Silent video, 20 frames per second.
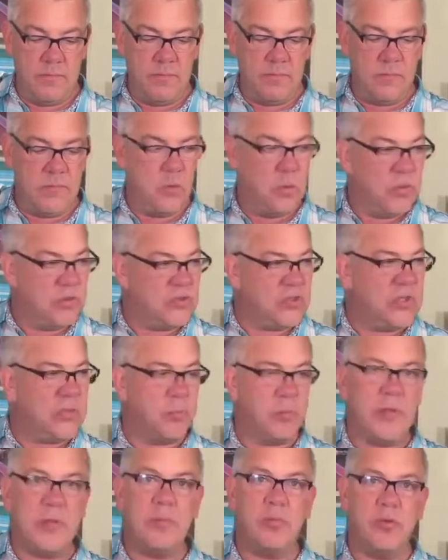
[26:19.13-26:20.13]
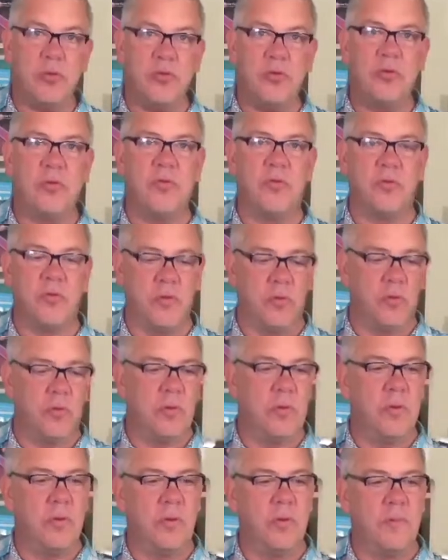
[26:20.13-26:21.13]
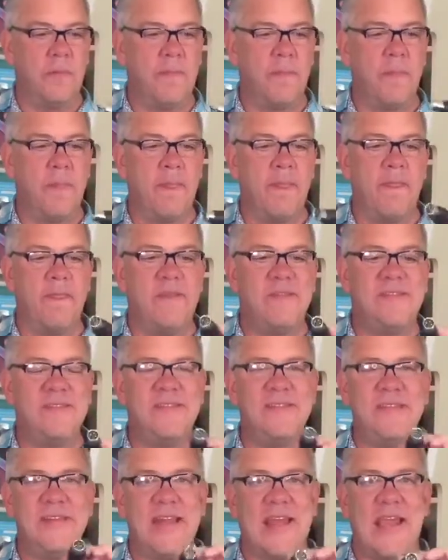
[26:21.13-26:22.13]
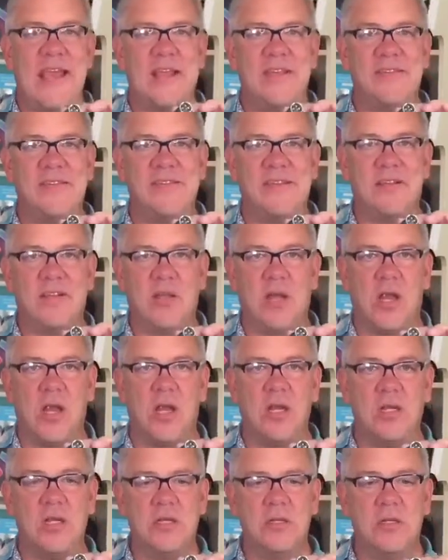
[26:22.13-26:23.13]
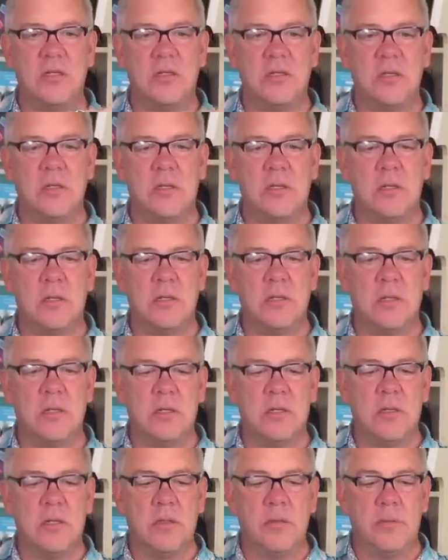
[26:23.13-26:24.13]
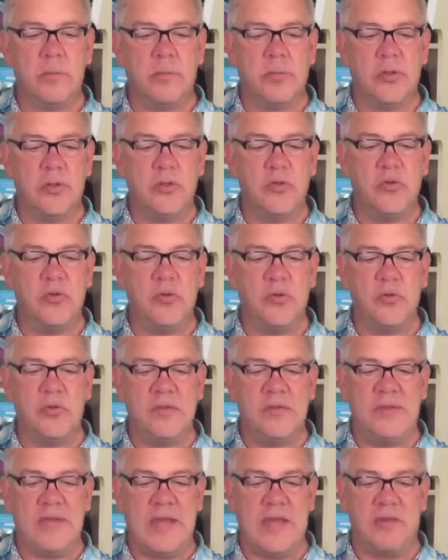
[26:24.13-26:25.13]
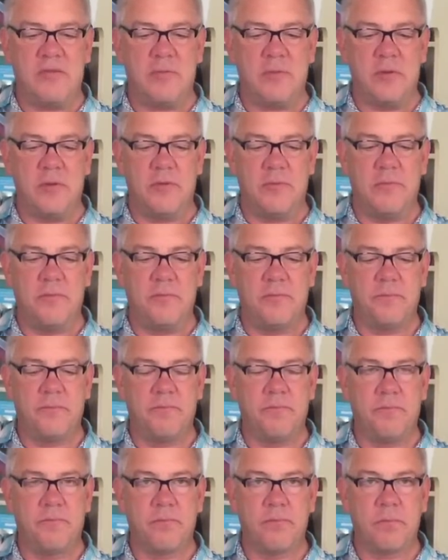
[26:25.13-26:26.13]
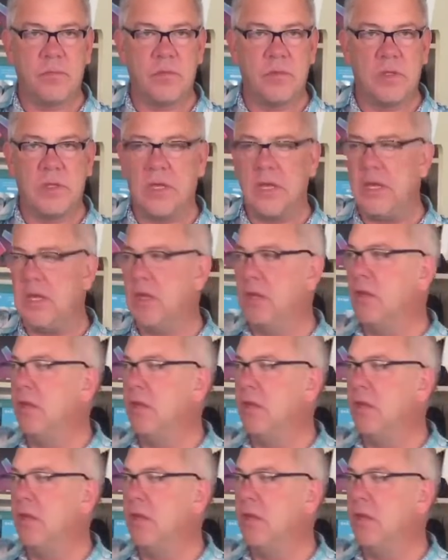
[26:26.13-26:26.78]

you wish you could play Bluetooth through. This is an XLR Bluetooth attachment. Okay,